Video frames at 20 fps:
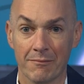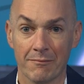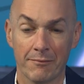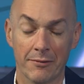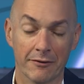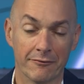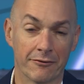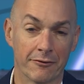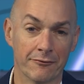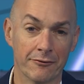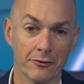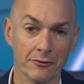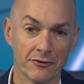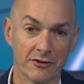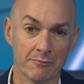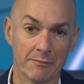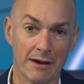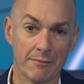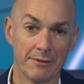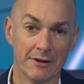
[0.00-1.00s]
But for folks
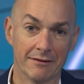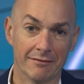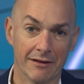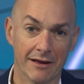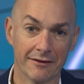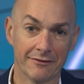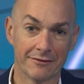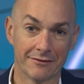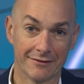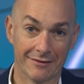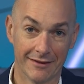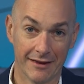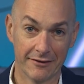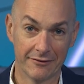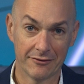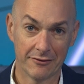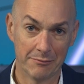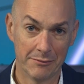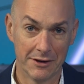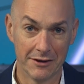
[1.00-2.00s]
that might be less
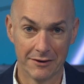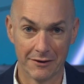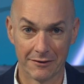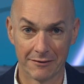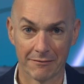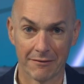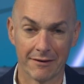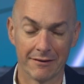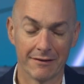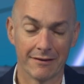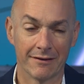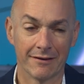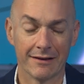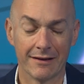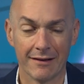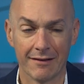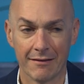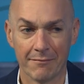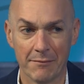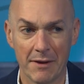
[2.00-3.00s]
familiar,
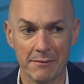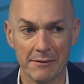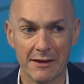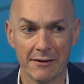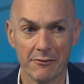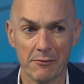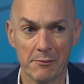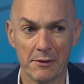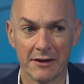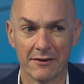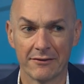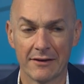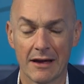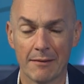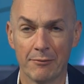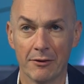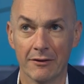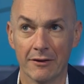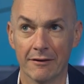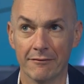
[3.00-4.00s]
maybe give them an
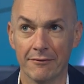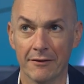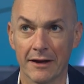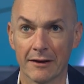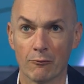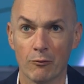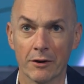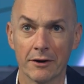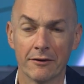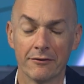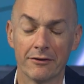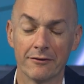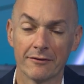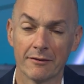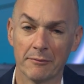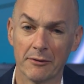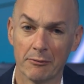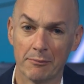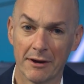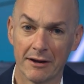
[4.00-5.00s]
example of what are
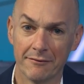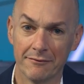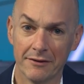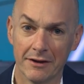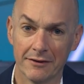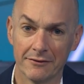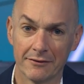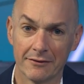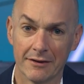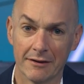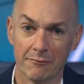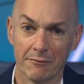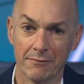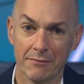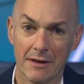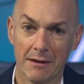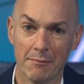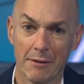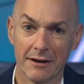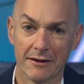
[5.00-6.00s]
some of the benefits that
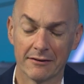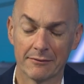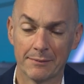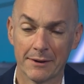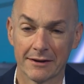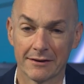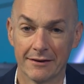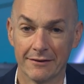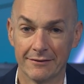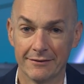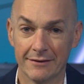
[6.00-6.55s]
they might expect to